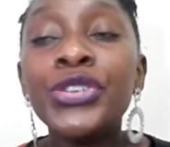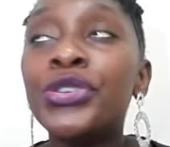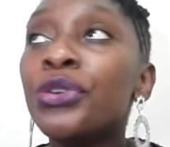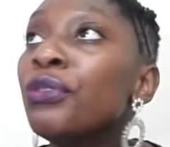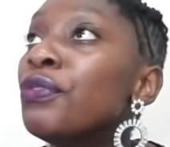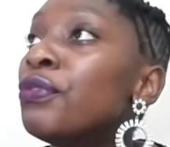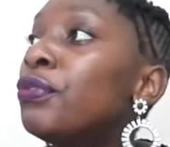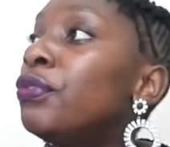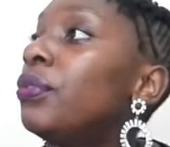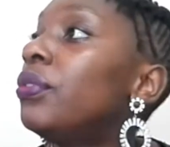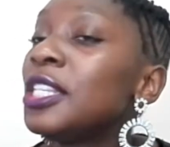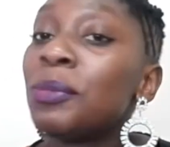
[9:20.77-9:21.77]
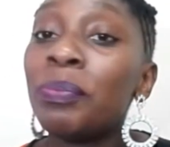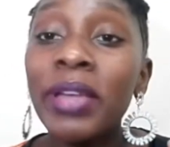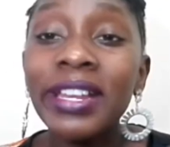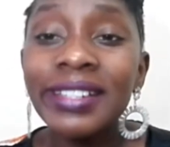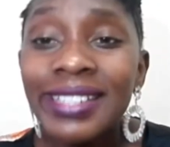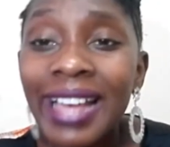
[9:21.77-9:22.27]
you've
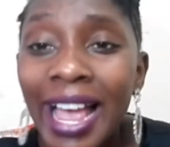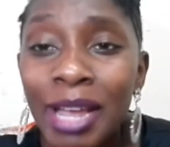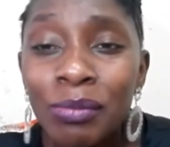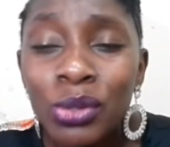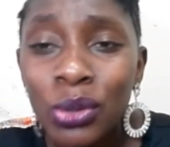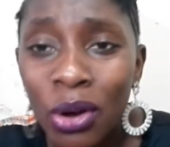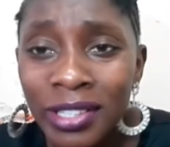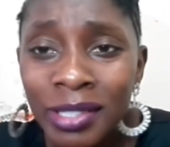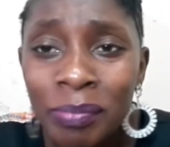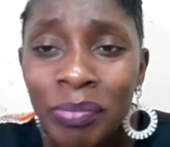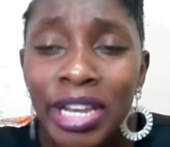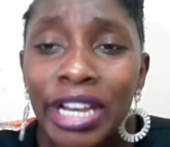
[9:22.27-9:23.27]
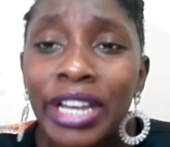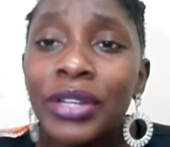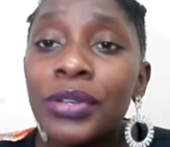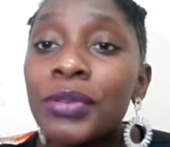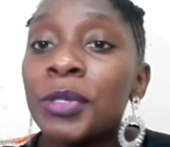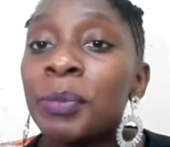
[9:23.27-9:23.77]
spent time
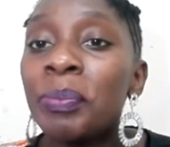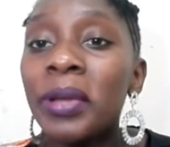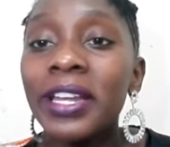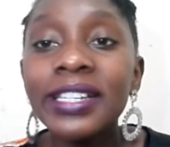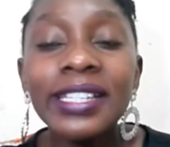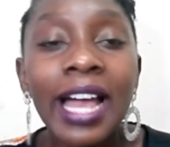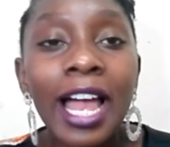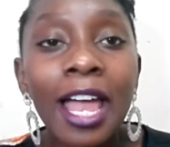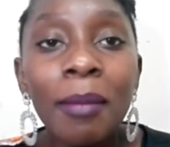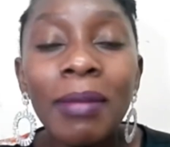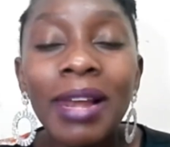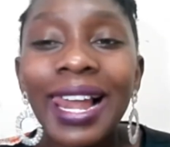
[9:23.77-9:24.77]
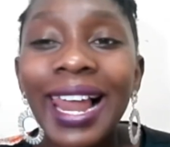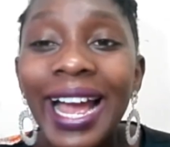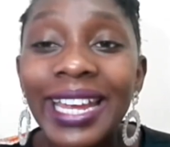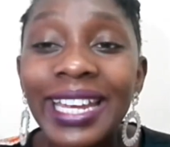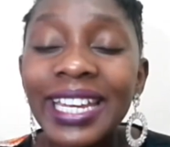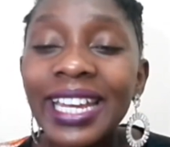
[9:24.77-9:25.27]
gossiping, you've spent time
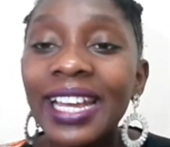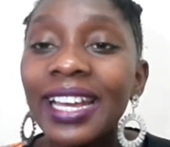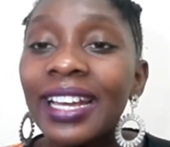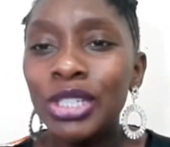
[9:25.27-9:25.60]
lying,